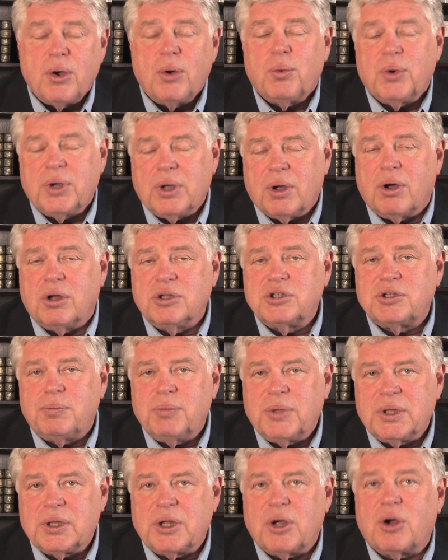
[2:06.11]
we
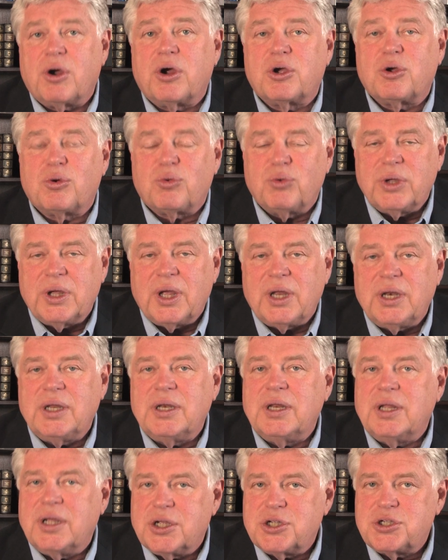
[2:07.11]
ultimately are
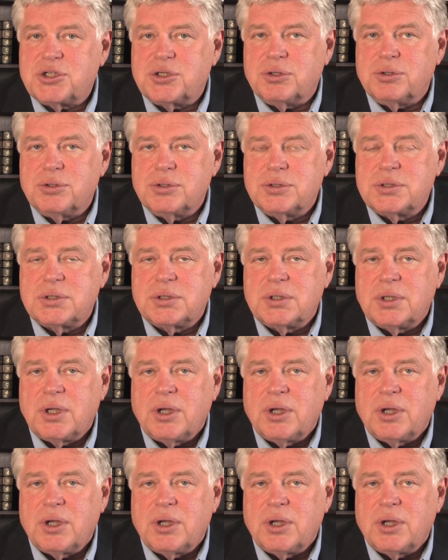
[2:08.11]
creating issues